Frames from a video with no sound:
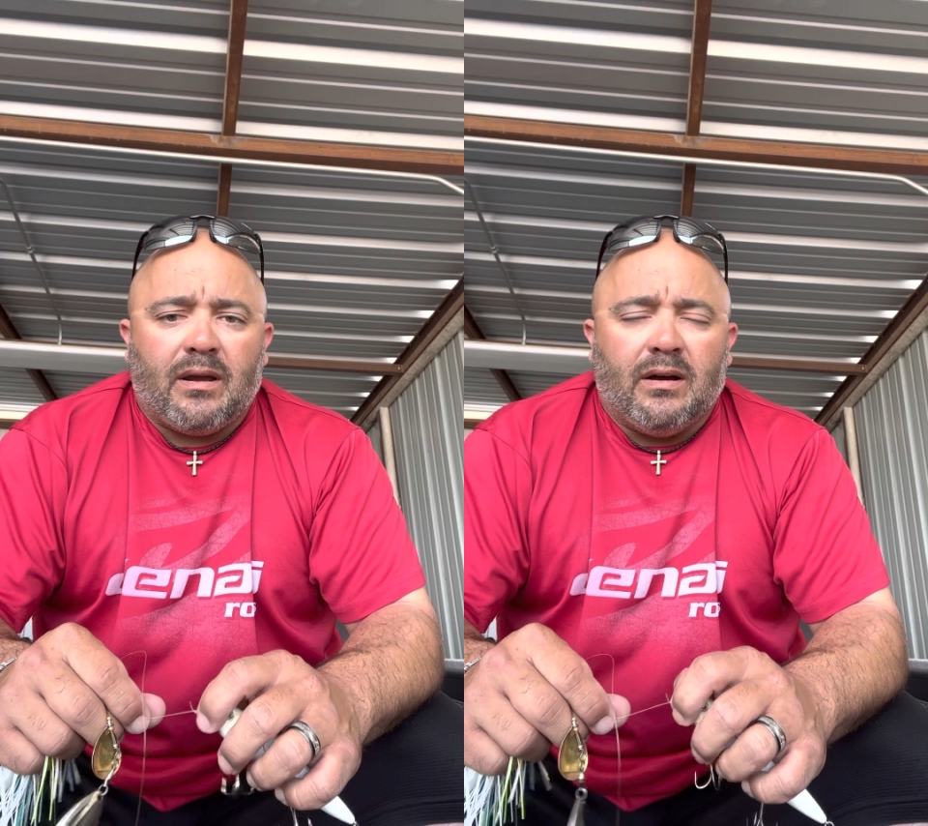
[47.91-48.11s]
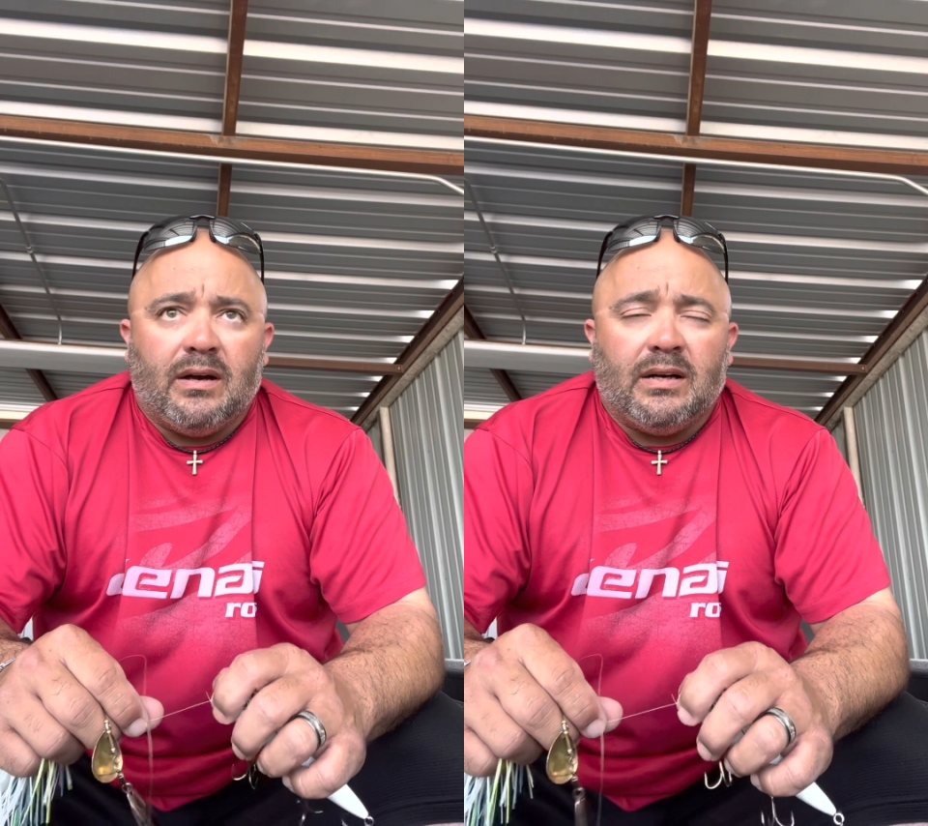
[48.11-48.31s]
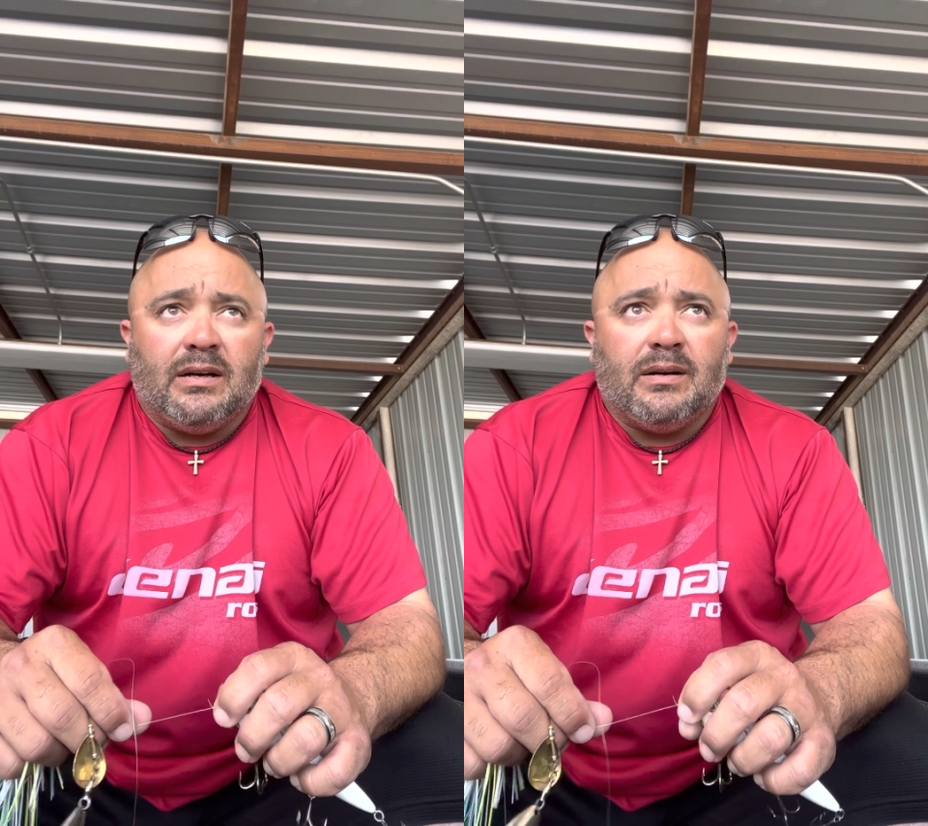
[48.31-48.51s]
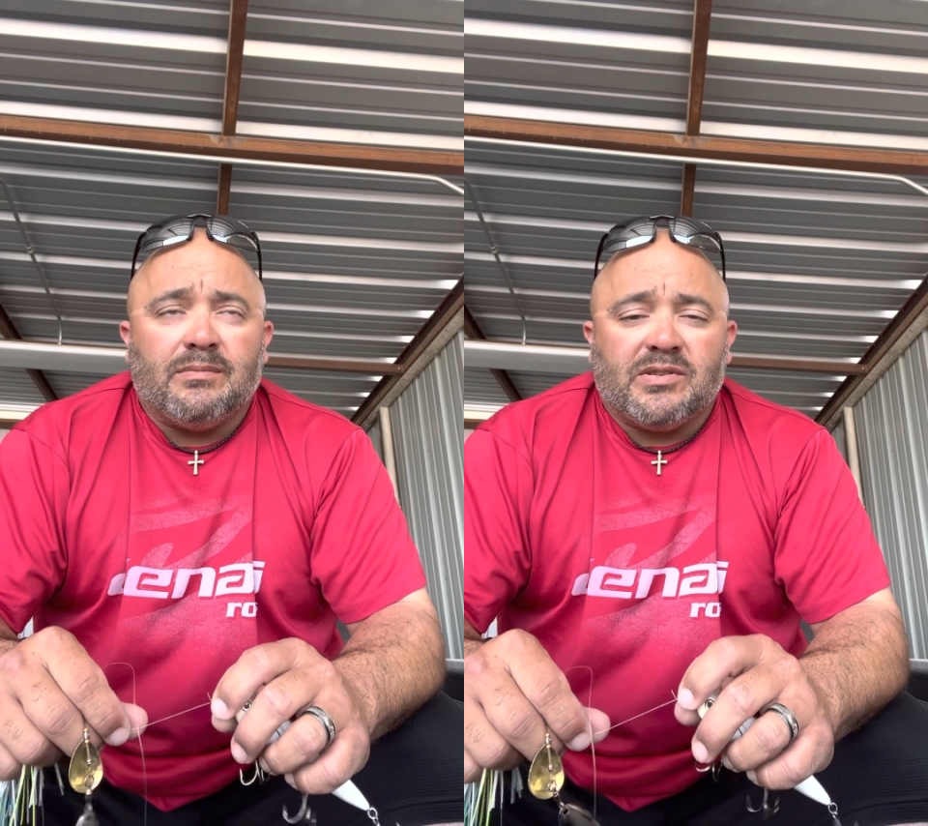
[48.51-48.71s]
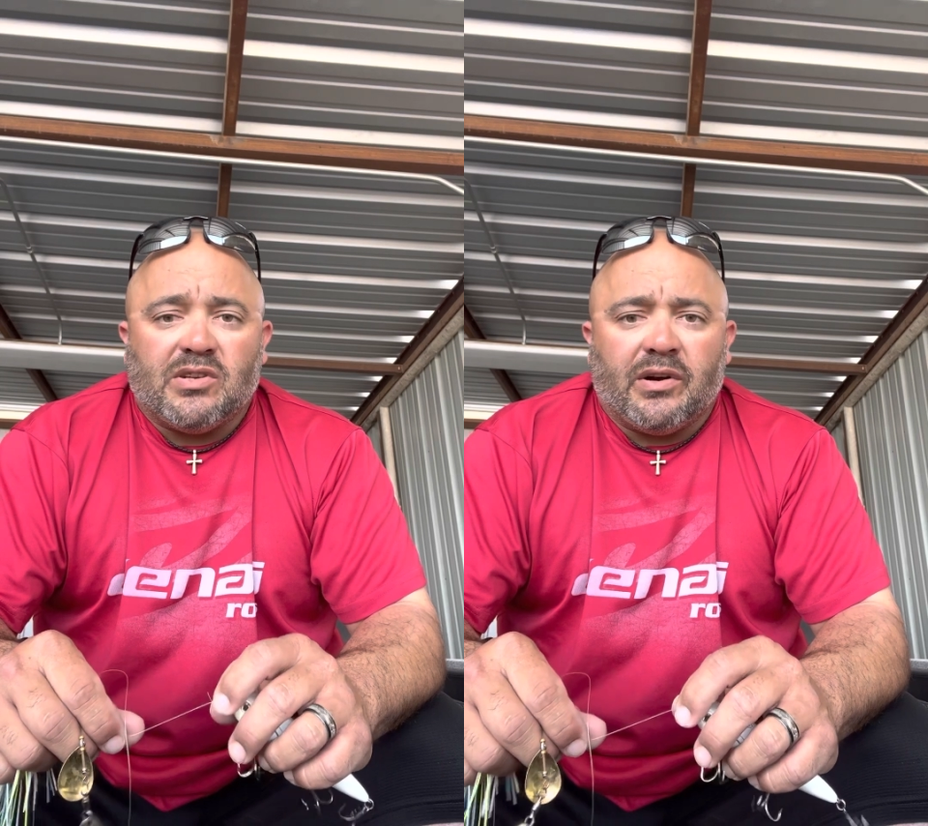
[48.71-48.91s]

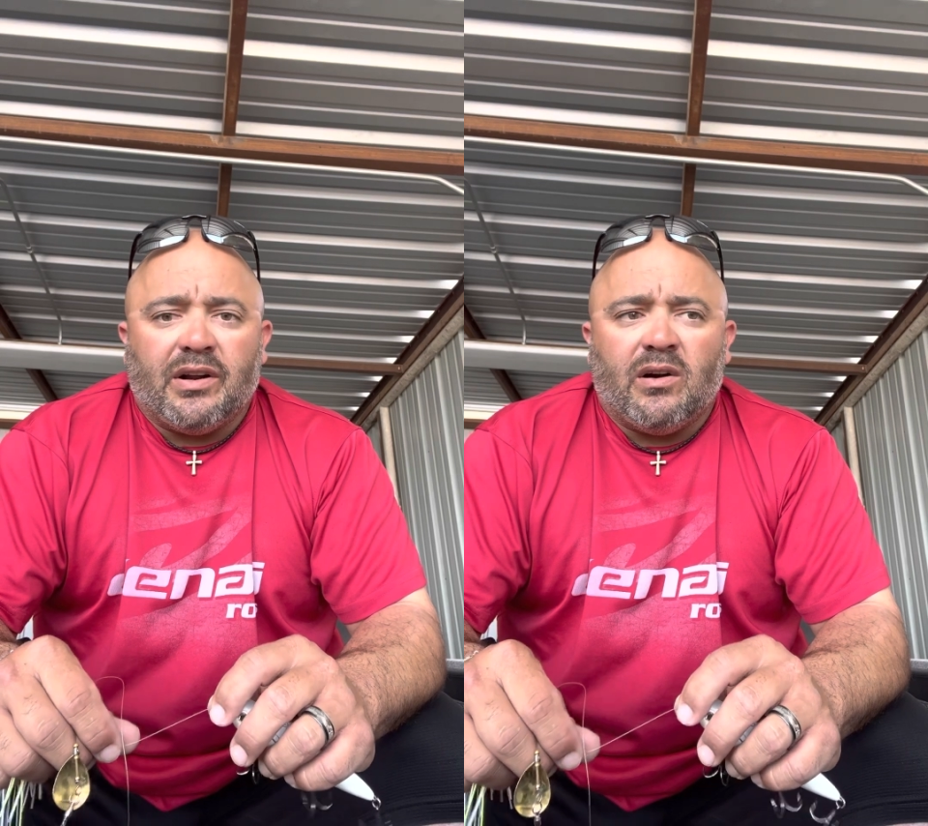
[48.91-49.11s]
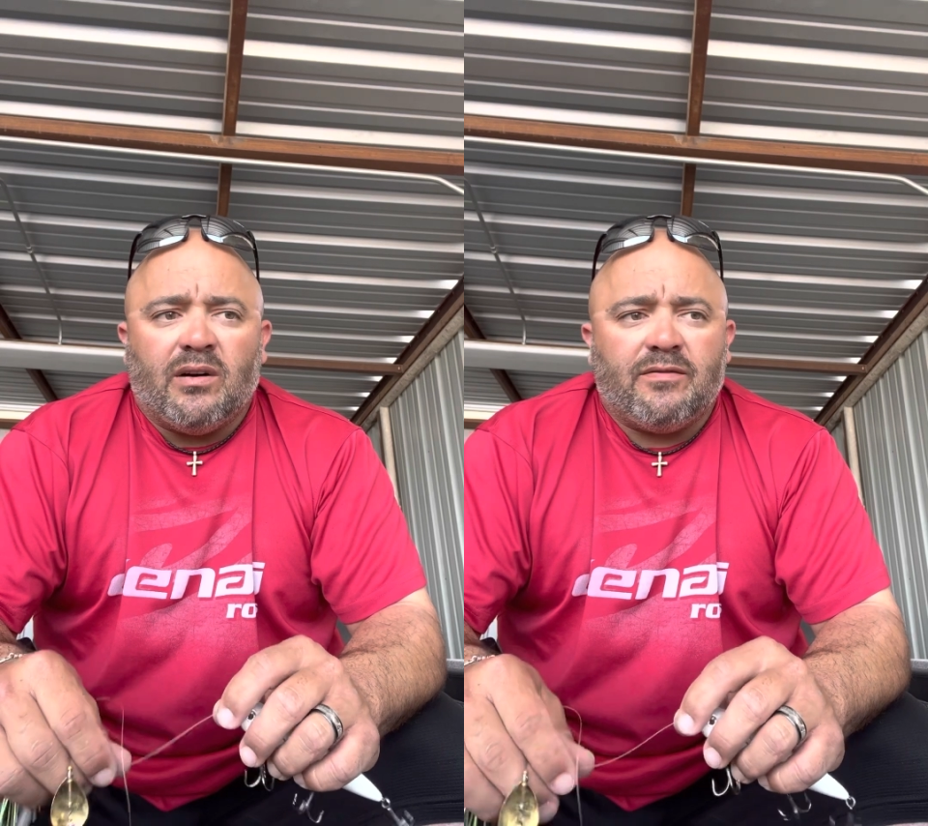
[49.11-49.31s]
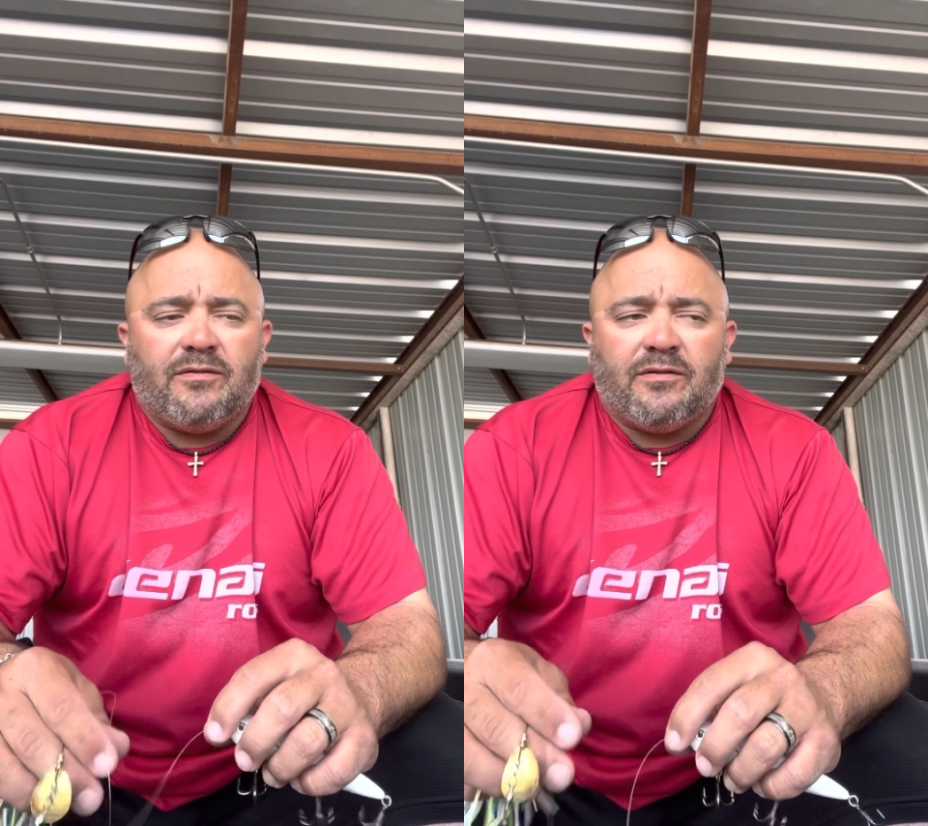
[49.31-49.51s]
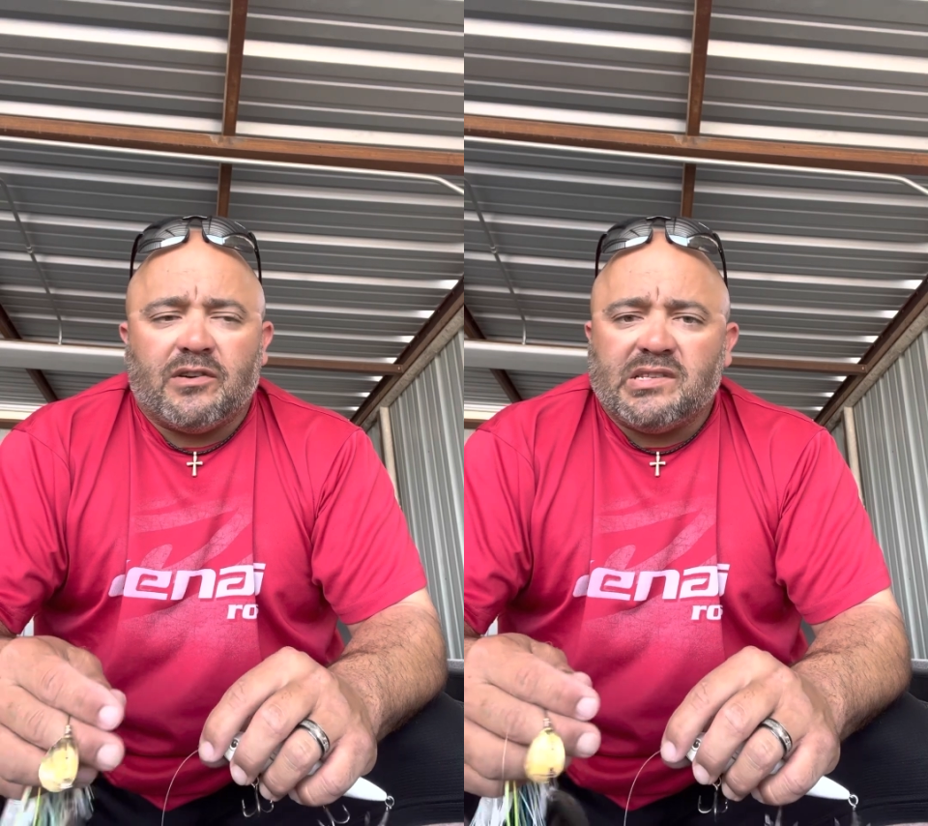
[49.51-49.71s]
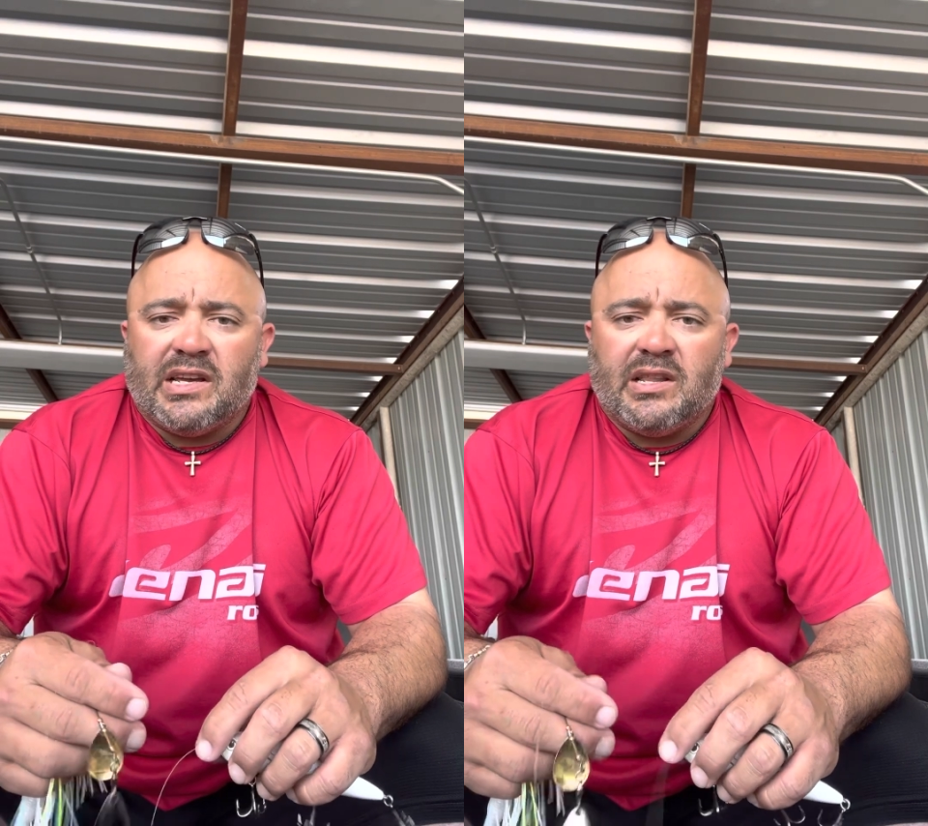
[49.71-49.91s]
Started off
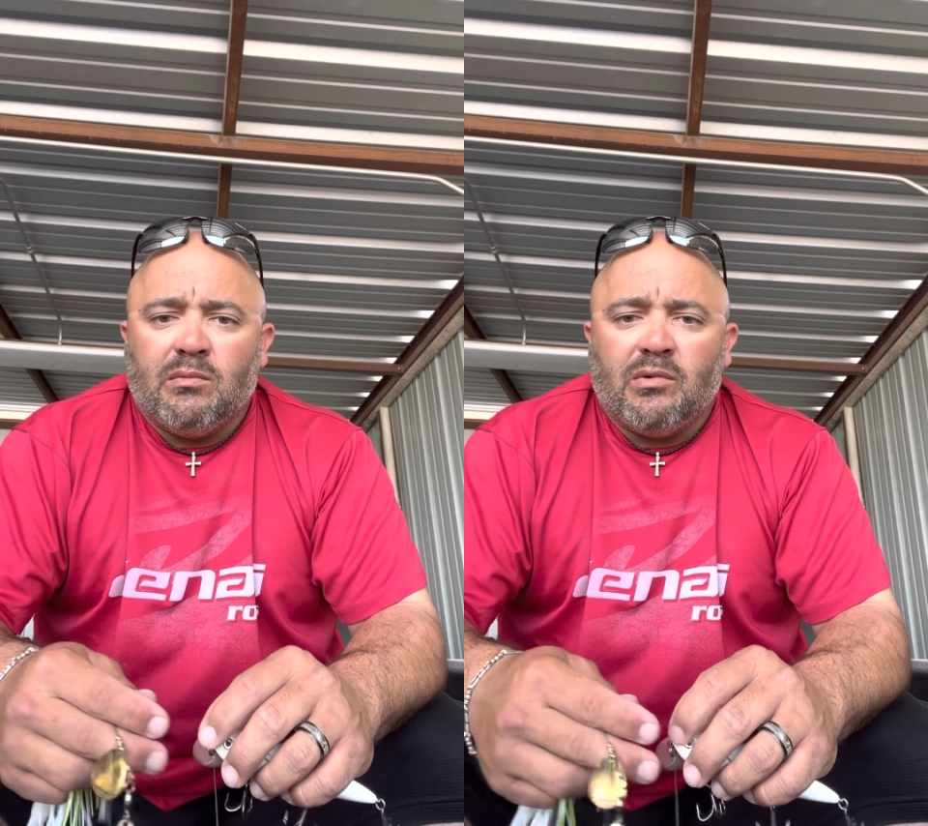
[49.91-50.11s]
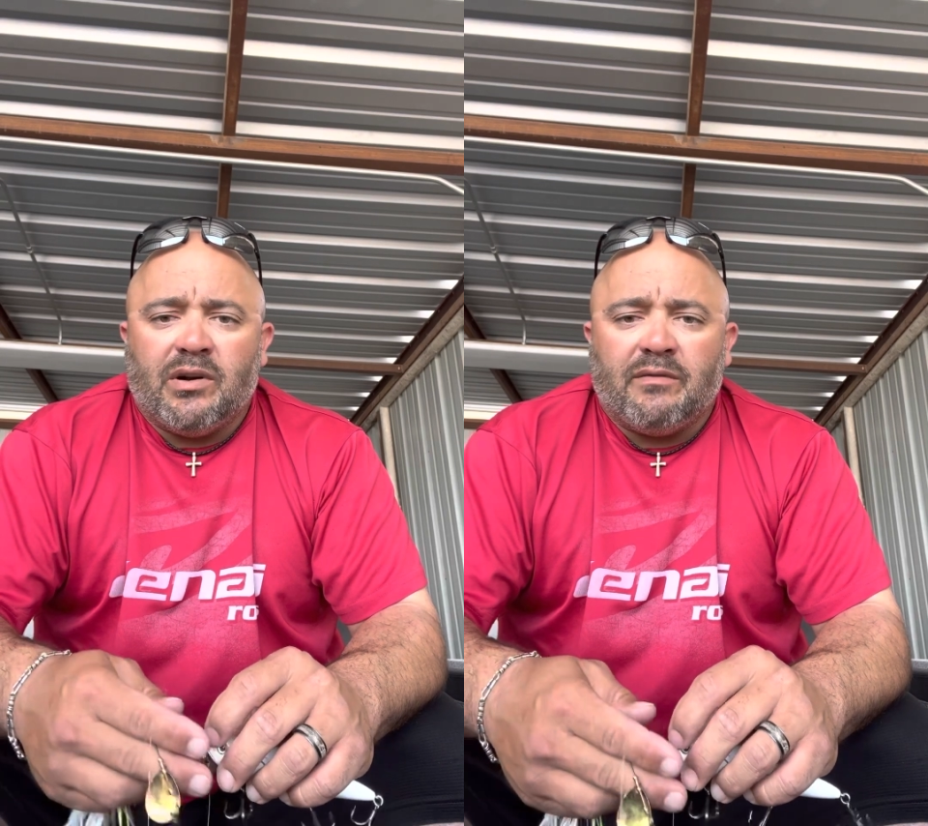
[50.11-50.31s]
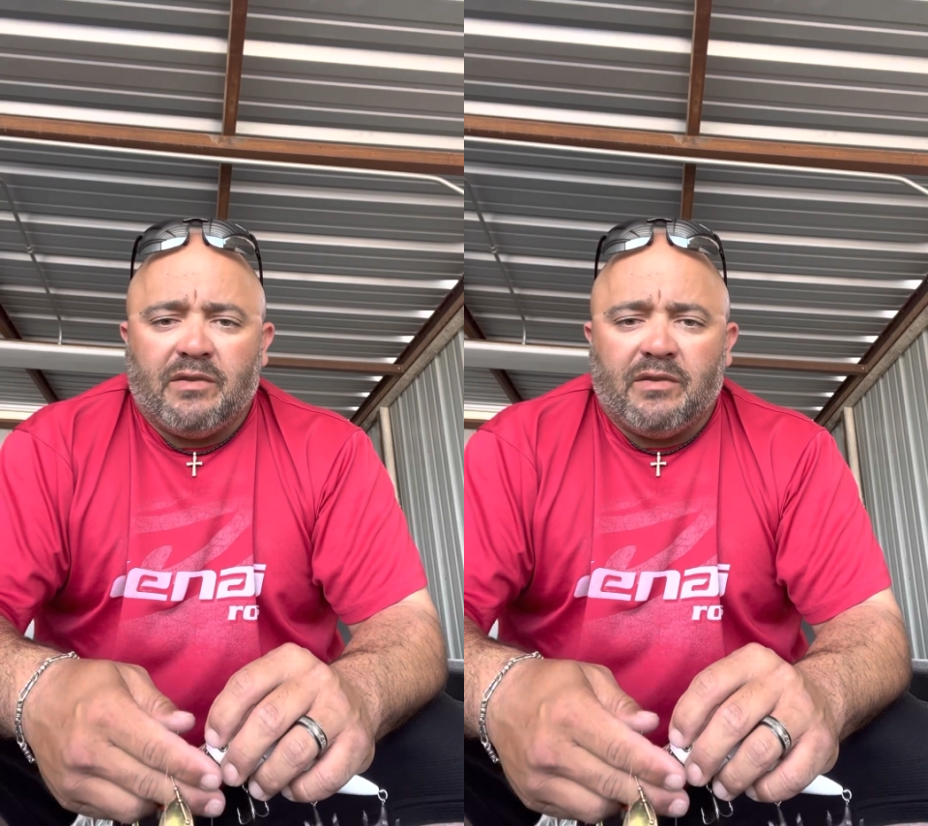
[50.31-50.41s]
first thing in the morning,